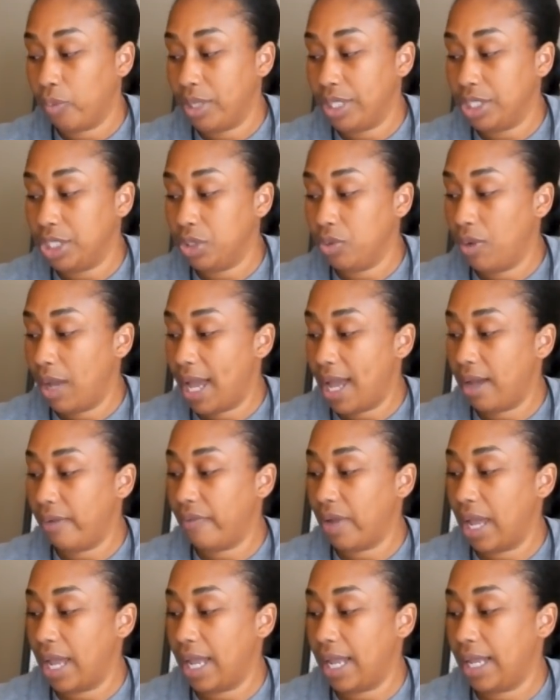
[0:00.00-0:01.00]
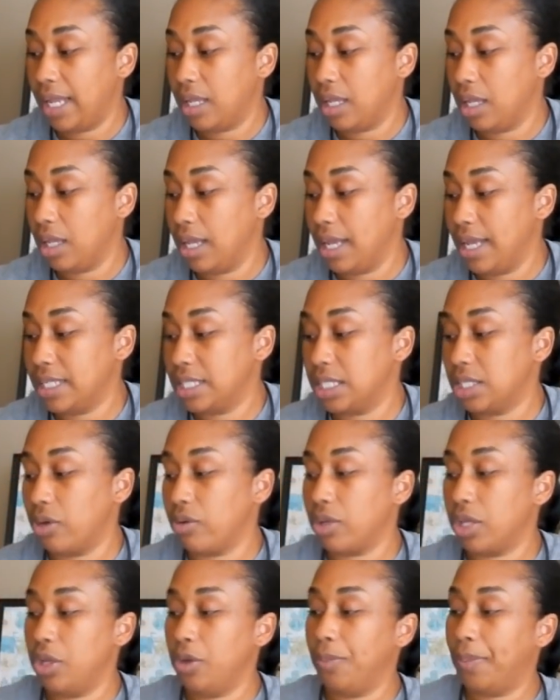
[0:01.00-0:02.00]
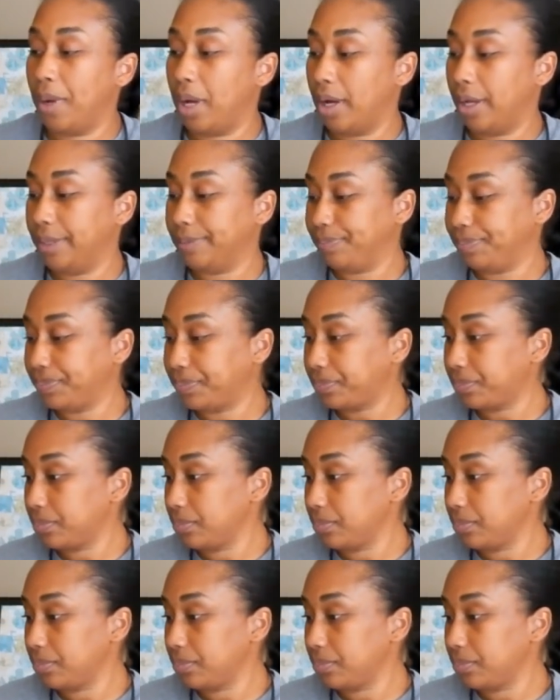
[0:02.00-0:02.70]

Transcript: we do have a insert coupon